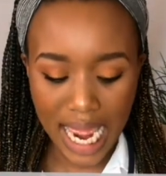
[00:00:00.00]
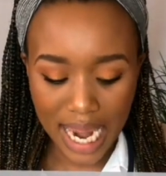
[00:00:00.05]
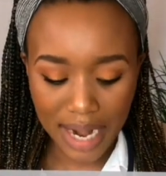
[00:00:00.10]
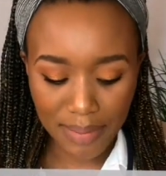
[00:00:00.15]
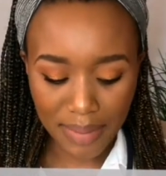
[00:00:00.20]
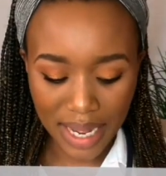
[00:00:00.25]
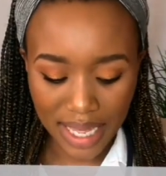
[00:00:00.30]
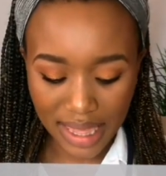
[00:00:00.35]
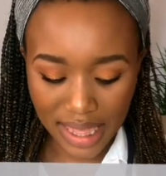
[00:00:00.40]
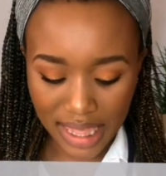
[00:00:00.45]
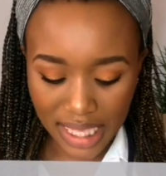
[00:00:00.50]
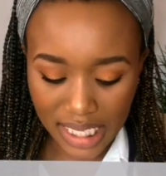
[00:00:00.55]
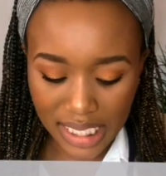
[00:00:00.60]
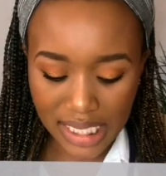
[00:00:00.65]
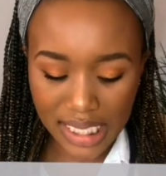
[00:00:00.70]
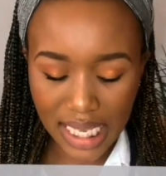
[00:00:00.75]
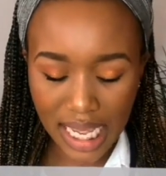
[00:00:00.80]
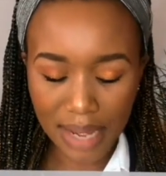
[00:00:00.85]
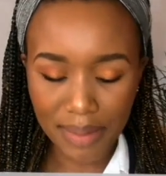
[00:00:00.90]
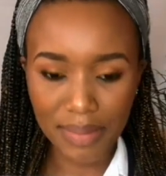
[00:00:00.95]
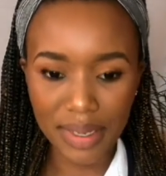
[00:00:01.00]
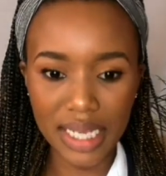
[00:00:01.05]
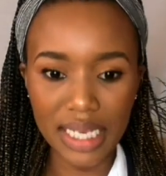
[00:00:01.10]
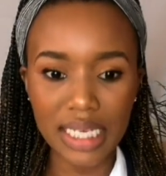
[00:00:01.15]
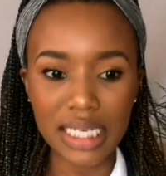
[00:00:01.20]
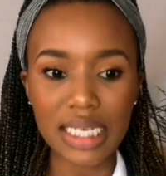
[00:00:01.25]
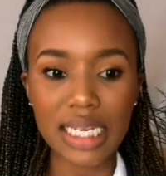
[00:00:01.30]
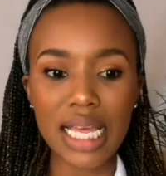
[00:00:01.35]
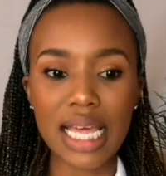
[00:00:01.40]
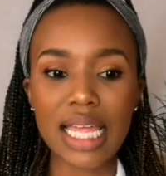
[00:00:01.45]
And by this, I
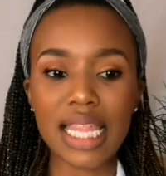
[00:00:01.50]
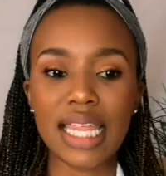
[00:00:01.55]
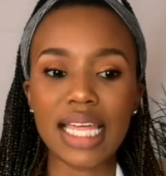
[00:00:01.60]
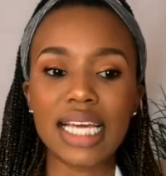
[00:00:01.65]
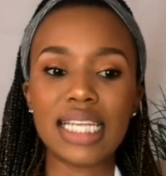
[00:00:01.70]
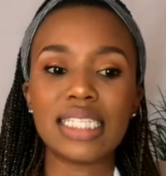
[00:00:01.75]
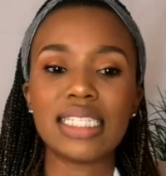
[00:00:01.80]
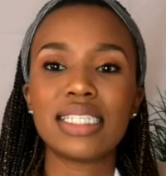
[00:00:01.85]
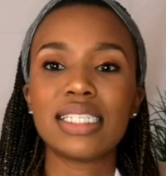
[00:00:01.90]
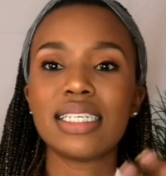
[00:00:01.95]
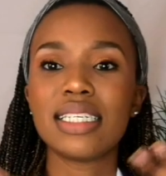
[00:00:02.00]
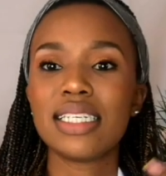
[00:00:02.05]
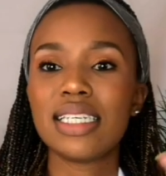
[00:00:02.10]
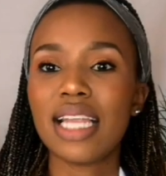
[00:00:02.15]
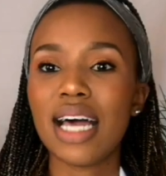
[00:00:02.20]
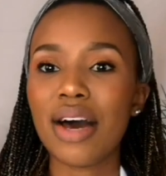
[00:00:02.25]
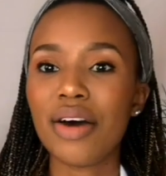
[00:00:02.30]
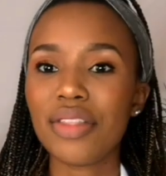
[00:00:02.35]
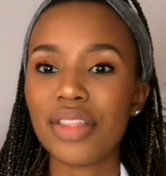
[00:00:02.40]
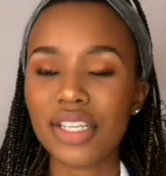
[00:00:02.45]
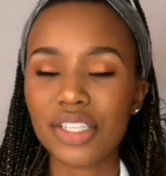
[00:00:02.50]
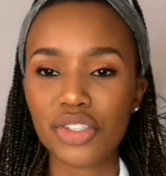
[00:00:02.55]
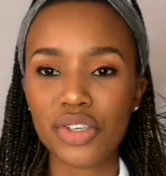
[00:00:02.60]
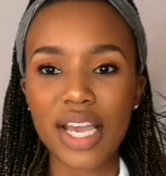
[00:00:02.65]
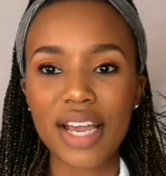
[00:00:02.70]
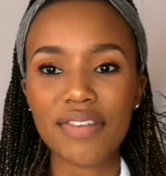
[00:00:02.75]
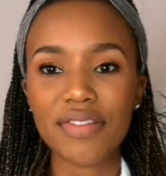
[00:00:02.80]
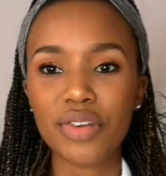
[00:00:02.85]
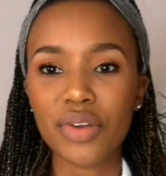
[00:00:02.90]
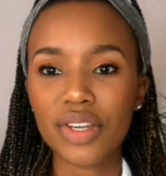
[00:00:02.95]
mean that now that
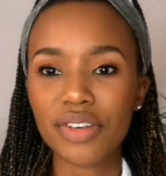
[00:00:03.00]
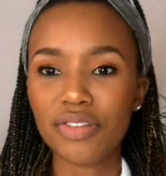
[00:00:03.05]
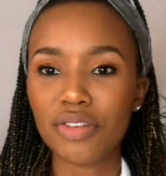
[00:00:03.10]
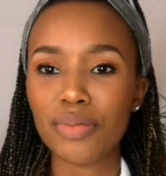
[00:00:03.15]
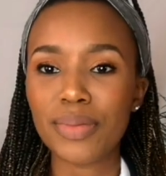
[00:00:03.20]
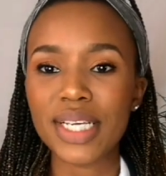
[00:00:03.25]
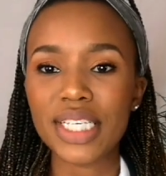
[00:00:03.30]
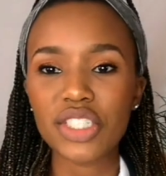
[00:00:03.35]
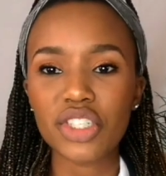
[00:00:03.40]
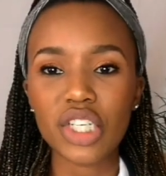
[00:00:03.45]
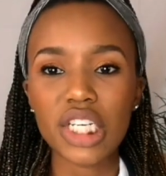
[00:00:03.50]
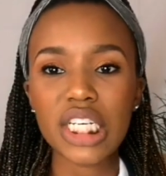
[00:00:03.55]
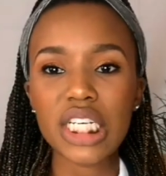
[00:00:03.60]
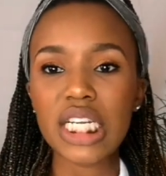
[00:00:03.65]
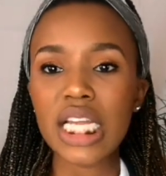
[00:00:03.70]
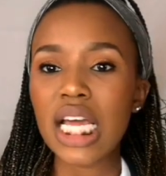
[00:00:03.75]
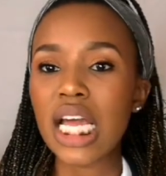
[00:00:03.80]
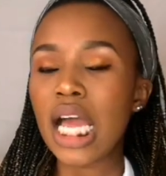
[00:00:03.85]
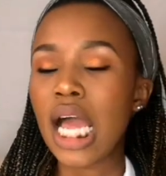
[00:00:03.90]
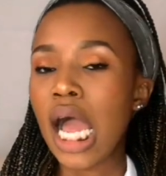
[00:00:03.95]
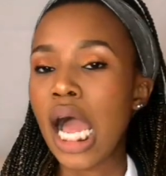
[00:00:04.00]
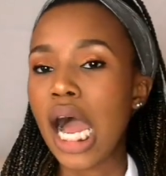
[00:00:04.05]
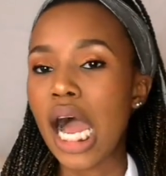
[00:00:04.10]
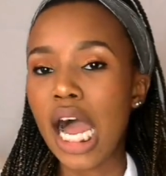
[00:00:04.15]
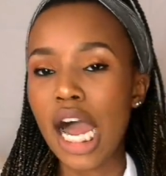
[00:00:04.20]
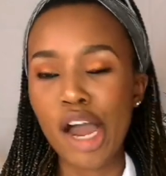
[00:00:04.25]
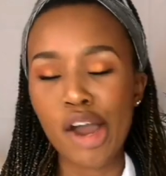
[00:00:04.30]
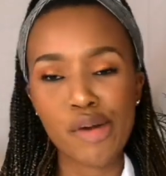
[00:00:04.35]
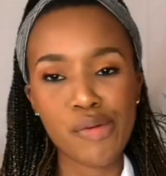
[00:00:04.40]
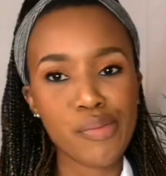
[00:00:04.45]
you have your information
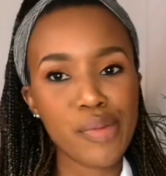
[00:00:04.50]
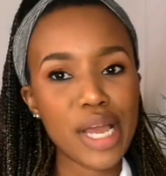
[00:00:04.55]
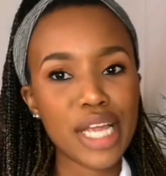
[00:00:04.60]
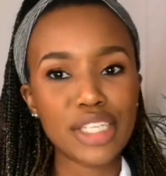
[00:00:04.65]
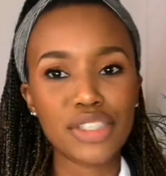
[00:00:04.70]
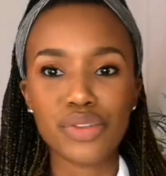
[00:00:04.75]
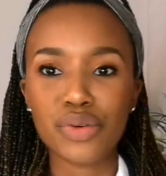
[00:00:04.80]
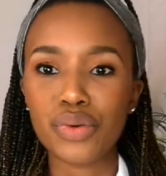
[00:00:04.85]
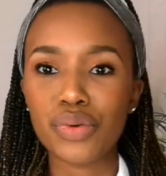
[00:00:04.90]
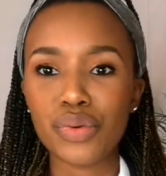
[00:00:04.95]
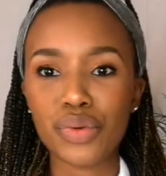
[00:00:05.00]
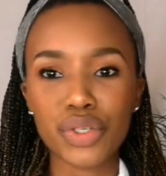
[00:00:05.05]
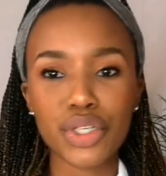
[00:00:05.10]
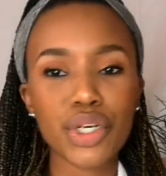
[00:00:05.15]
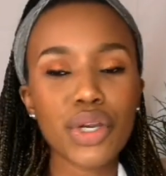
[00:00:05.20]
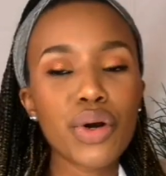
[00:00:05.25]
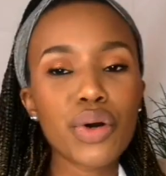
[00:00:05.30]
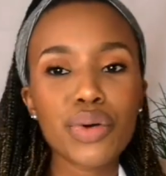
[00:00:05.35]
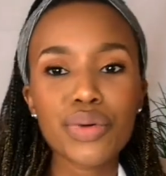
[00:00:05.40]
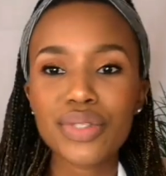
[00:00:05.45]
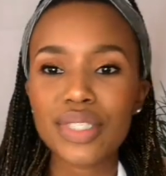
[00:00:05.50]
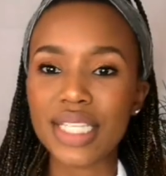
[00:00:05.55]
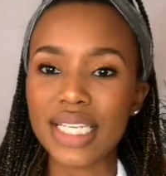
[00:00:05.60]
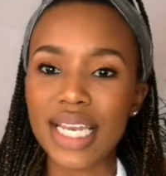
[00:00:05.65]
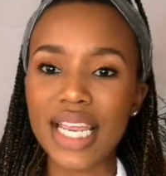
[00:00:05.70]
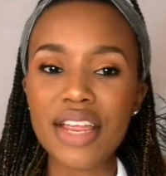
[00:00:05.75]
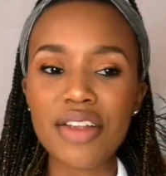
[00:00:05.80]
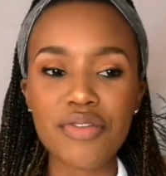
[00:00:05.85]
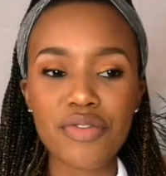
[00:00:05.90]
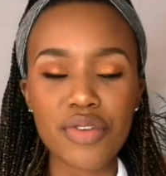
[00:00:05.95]
and your notes
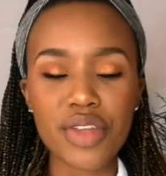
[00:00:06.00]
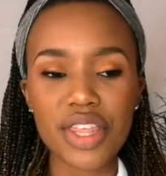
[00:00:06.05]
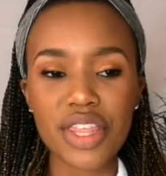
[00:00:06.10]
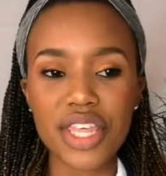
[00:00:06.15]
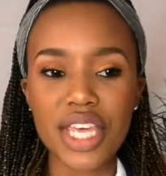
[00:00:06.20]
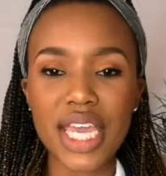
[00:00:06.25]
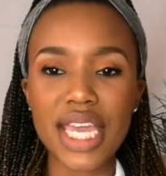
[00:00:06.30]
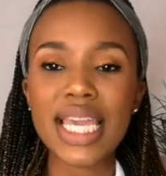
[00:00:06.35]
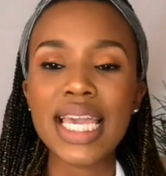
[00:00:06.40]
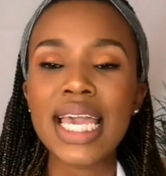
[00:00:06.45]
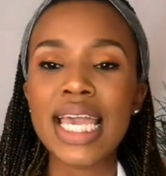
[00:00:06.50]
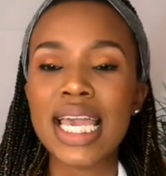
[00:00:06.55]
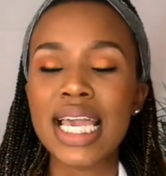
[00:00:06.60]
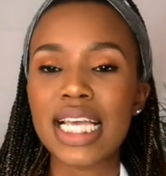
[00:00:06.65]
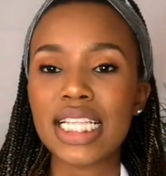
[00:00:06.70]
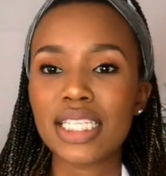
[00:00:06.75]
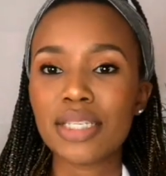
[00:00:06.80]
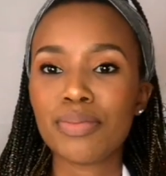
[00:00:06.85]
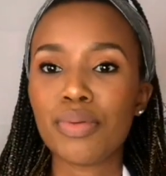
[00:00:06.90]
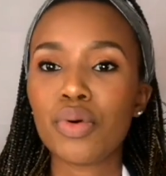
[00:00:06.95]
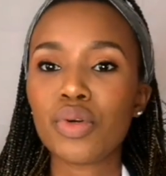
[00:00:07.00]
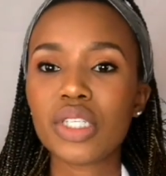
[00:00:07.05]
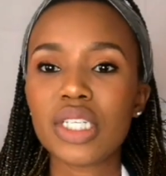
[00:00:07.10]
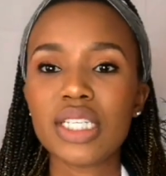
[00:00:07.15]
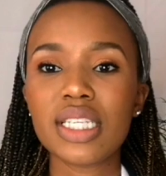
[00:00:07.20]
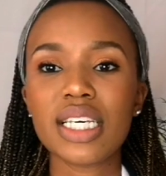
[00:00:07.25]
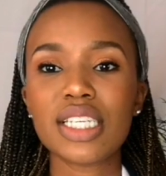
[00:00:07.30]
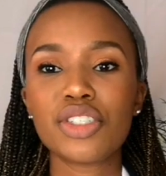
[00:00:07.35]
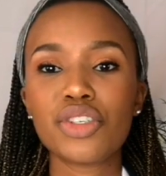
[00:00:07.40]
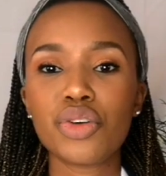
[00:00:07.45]
and everything, it's
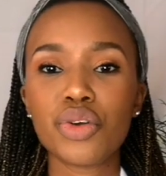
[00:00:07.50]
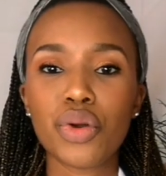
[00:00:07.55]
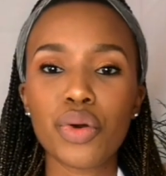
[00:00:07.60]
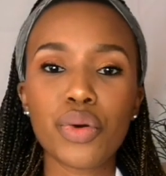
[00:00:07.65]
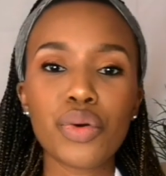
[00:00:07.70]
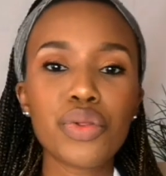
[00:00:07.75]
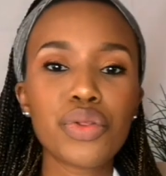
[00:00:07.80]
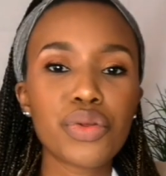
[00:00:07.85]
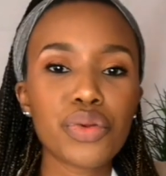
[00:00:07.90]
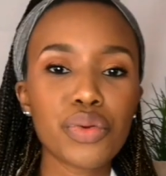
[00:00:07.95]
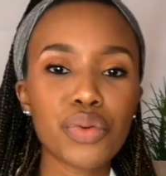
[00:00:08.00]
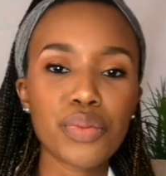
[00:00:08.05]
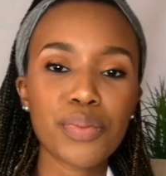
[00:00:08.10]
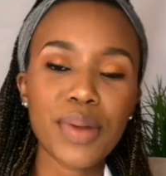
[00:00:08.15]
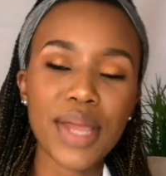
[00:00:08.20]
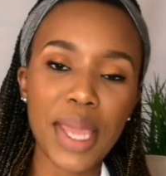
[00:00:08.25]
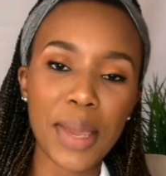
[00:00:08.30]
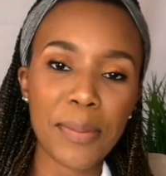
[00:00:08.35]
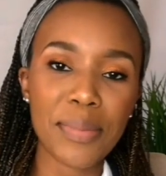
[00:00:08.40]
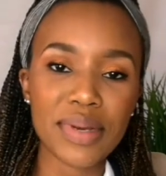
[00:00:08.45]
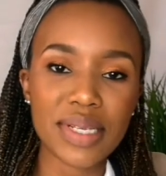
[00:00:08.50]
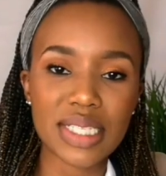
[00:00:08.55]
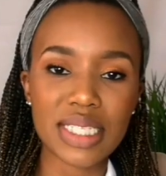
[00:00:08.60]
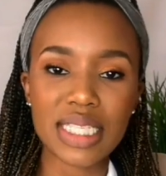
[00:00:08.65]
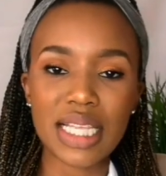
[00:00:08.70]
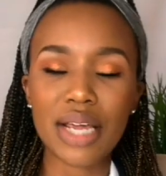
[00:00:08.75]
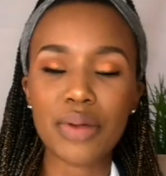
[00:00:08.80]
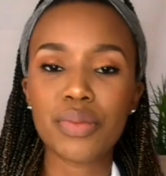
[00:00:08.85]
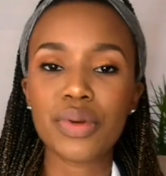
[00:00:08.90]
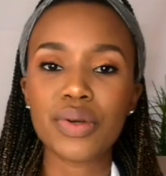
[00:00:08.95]
important that you go through
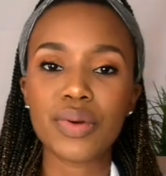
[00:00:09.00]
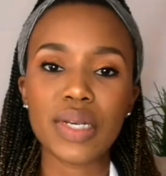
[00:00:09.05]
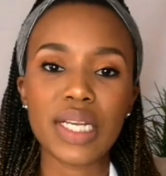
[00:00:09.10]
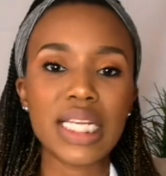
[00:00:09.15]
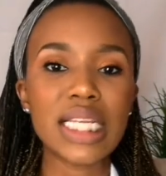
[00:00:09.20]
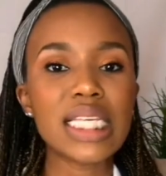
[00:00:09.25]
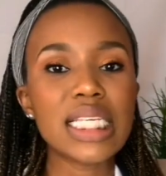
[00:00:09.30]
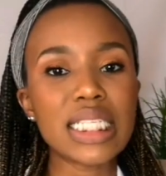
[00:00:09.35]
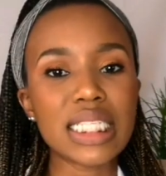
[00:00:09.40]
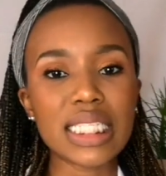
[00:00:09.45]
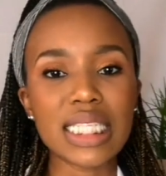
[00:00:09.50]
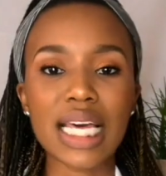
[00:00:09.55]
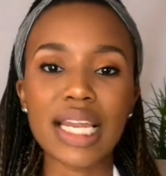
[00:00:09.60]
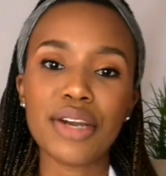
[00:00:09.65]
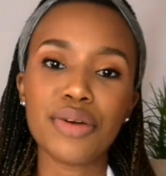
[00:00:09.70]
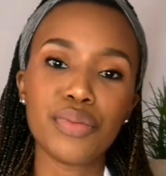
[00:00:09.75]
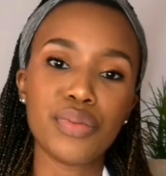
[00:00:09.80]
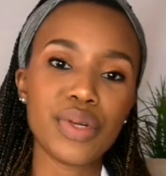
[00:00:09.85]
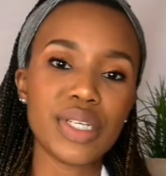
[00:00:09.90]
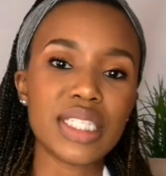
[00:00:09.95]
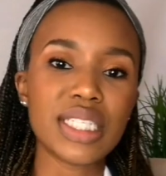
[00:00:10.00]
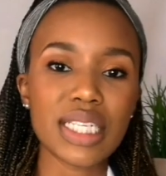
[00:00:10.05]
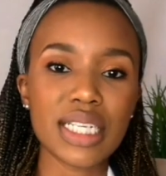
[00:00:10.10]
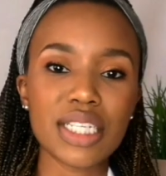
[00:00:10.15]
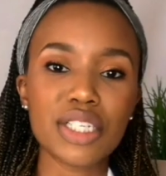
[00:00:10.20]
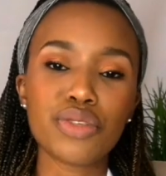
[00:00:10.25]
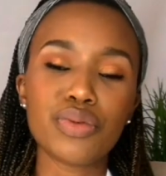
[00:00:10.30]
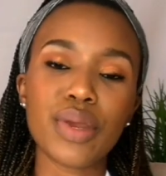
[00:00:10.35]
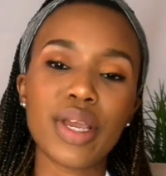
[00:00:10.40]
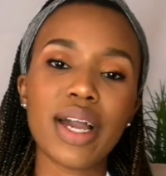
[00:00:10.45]
papers that were released that are
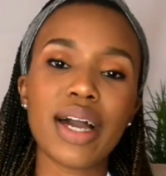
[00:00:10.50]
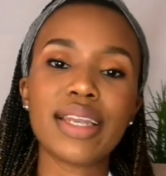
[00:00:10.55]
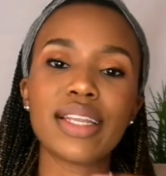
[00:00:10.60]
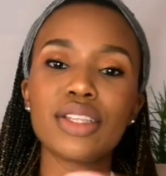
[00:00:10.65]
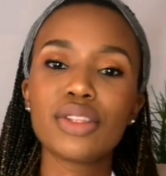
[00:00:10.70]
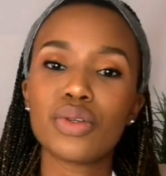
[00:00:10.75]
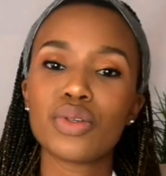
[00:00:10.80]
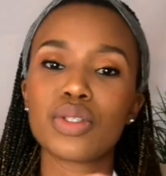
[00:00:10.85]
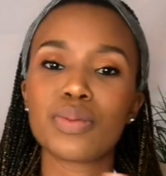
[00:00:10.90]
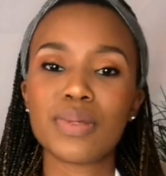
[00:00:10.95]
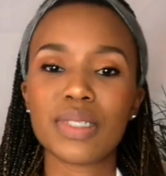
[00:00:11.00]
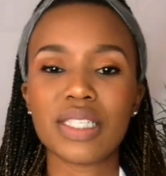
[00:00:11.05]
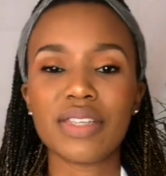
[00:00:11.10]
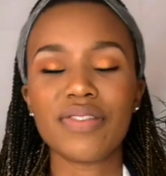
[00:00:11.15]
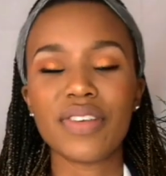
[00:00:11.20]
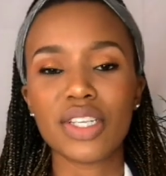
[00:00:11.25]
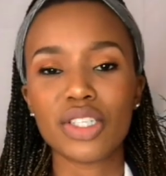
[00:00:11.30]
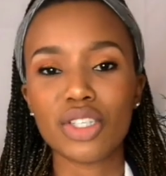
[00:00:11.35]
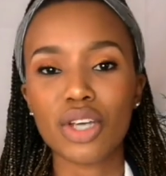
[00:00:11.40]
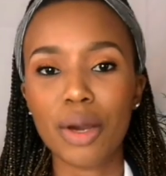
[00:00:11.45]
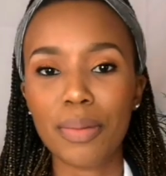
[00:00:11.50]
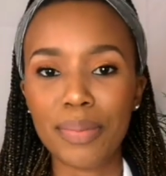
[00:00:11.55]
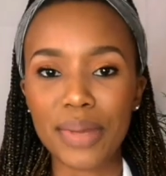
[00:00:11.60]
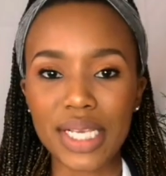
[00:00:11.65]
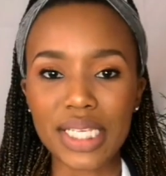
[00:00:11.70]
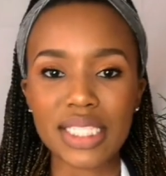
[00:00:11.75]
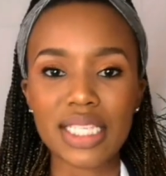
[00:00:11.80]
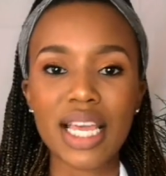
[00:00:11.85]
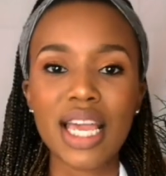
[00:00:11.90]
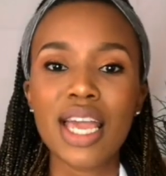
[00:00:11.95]
recent regarding those specific
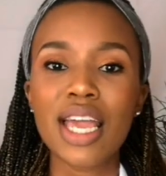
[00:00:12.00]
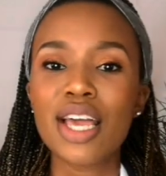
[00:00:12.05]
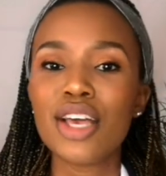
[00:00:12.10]
topics.